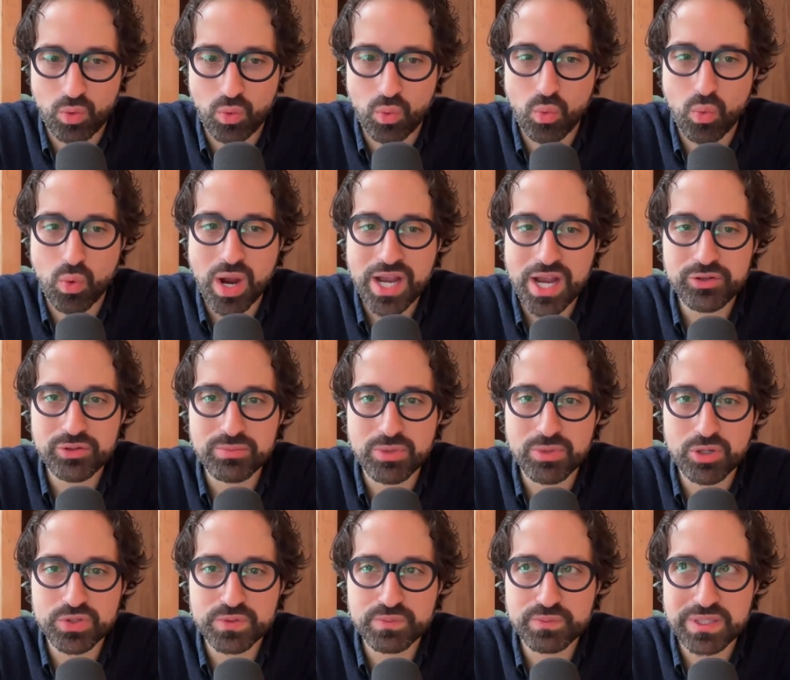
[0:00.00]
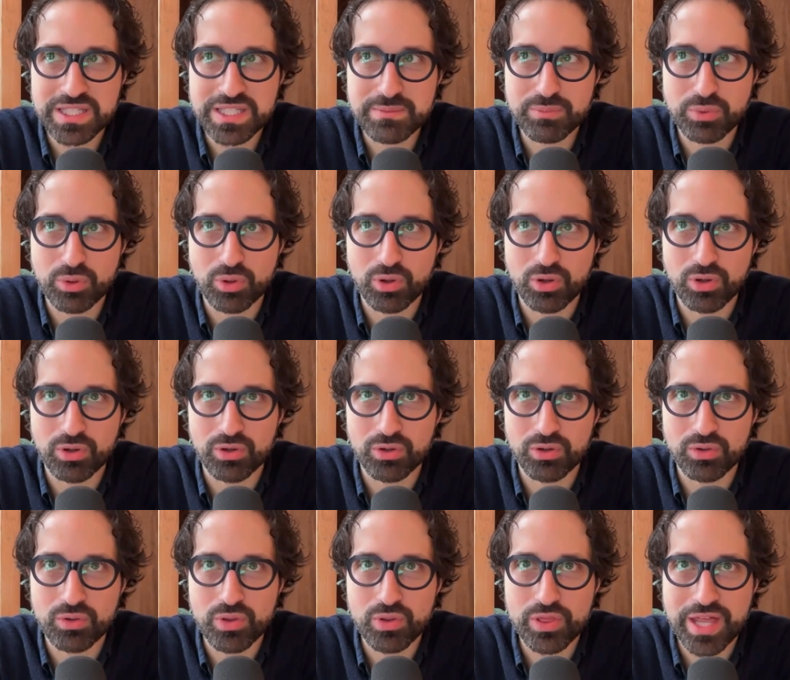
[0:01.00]
Why do most
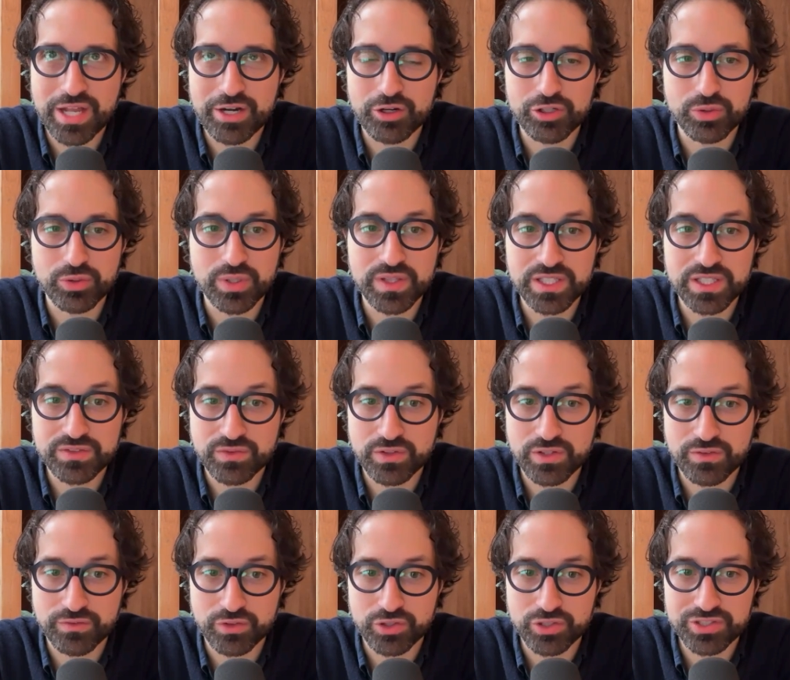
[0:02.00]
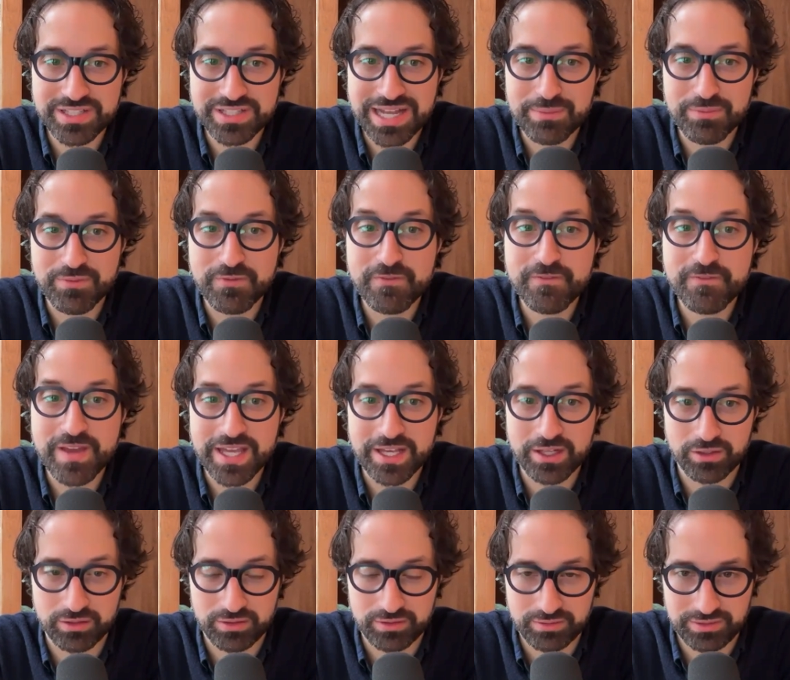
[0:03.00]
people that are doing this for the first time
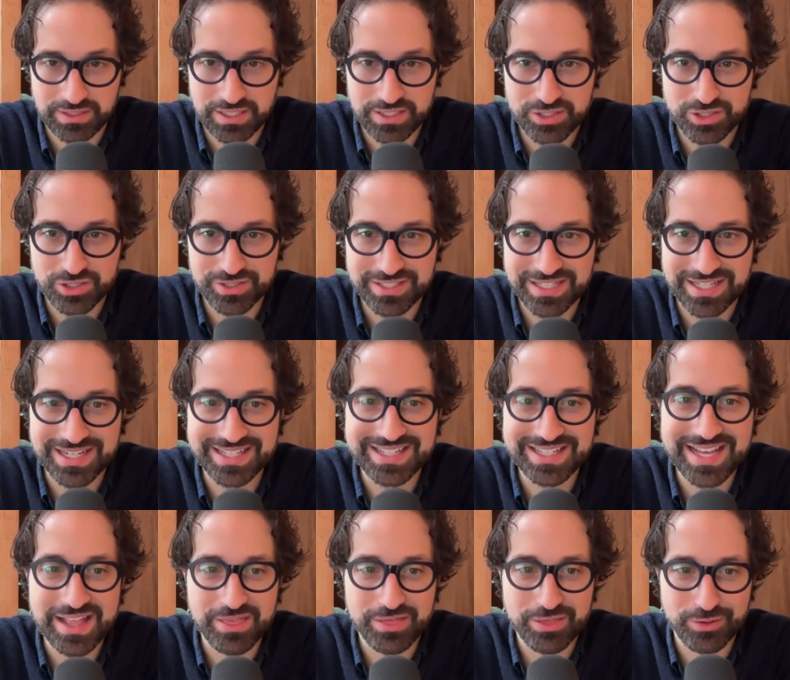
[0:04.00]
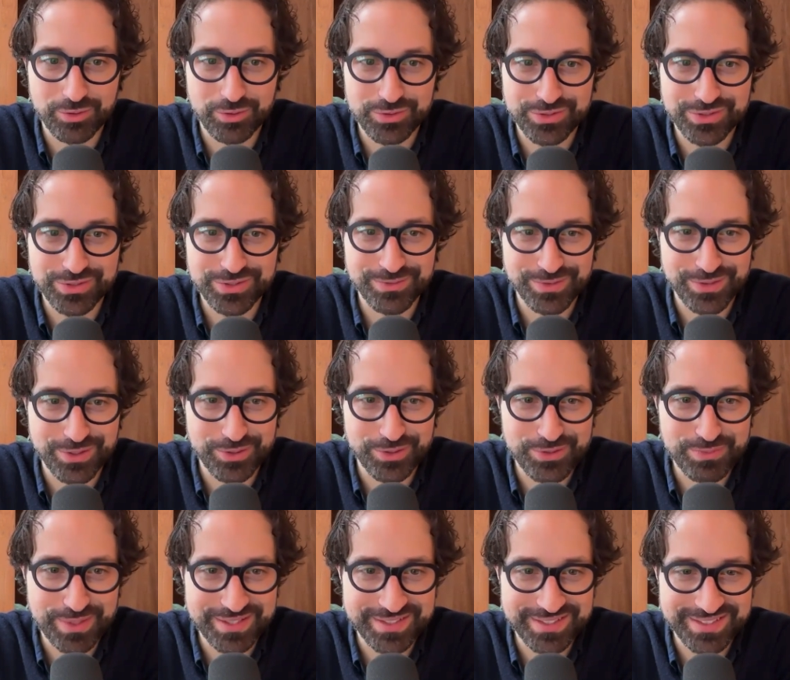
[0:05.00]
fail? Let's just kind of get those
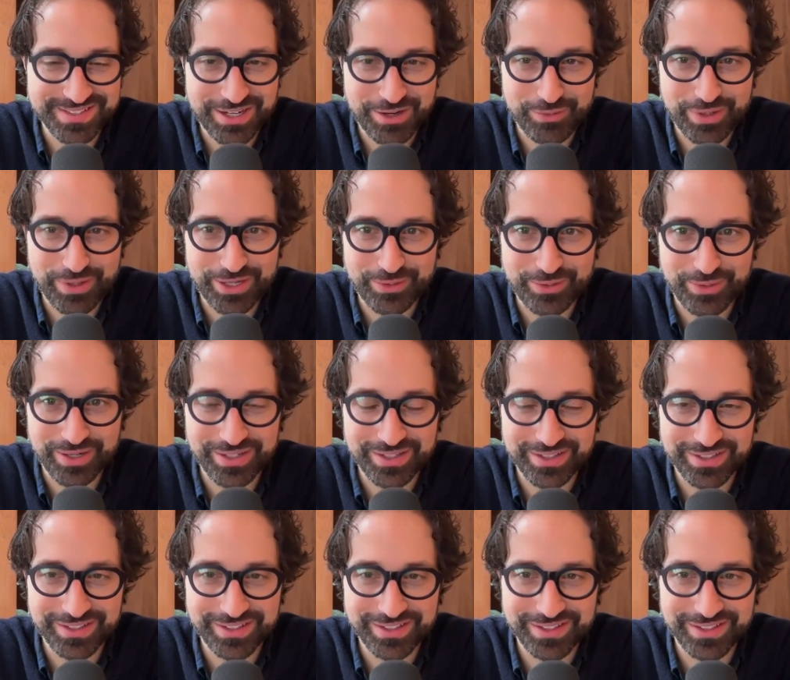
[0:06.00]
pieces out right away.